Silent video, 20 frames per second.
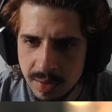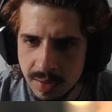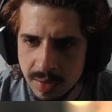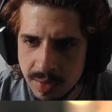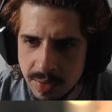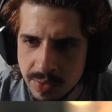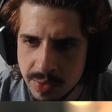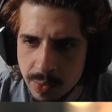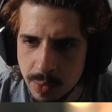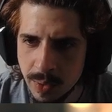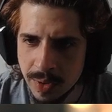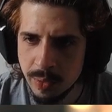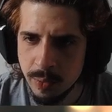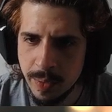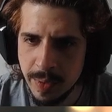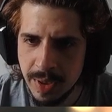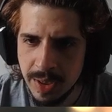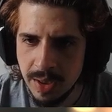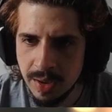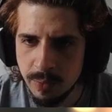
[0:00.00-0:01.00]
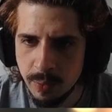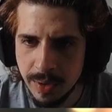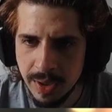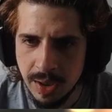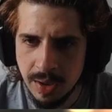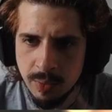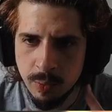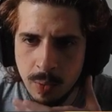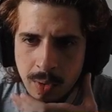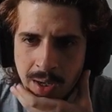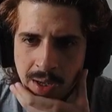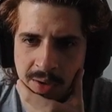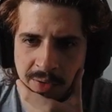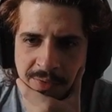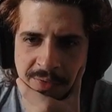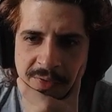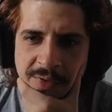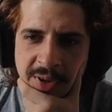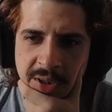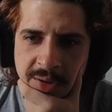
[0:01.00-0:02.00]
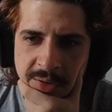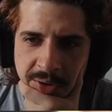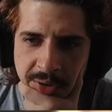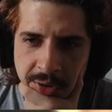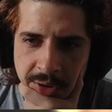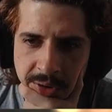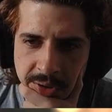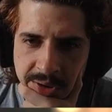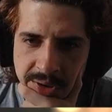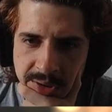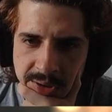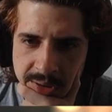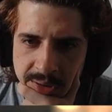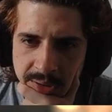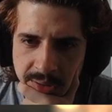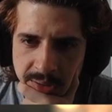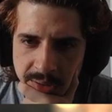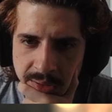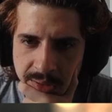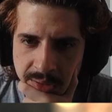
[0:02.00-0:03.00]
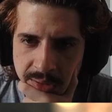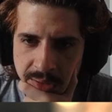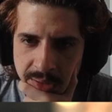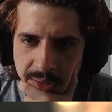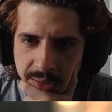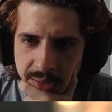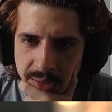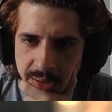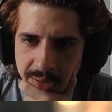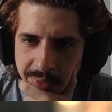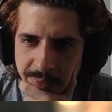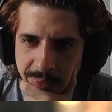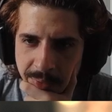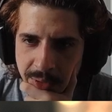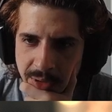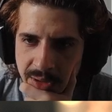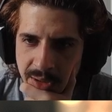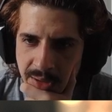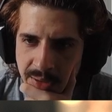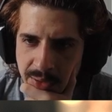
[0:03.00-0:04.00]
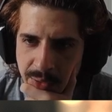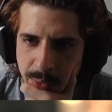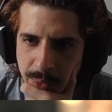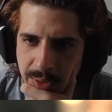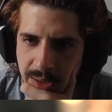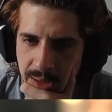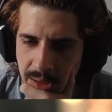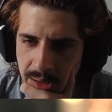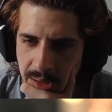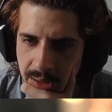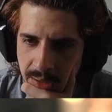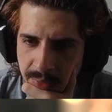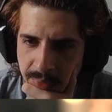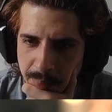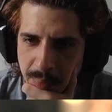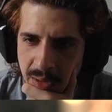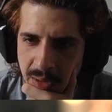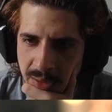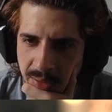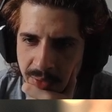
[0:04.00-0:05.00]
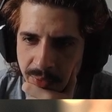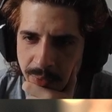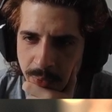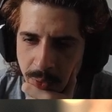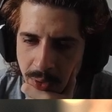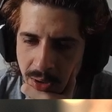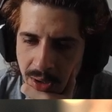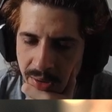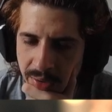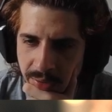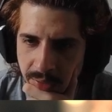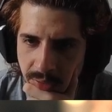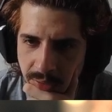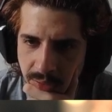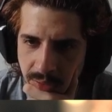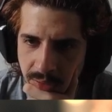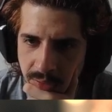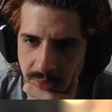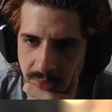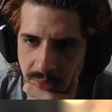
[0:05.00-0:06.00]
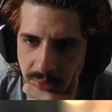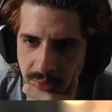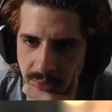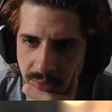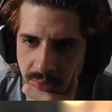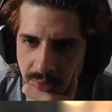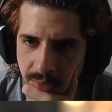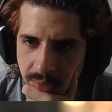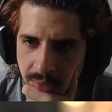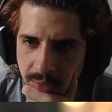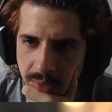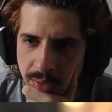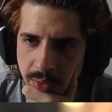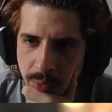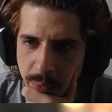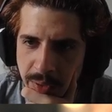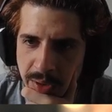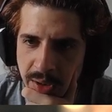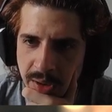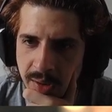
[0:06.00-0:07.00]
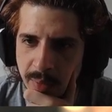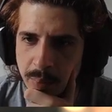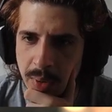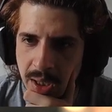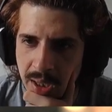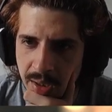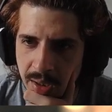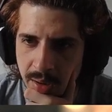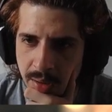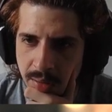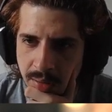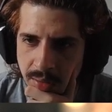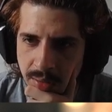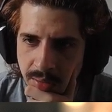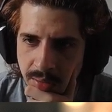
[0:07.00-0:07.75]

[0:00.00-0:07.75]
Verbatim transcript: So what do we need? We need water filters. And for this we need milk frother. No, we need a butter.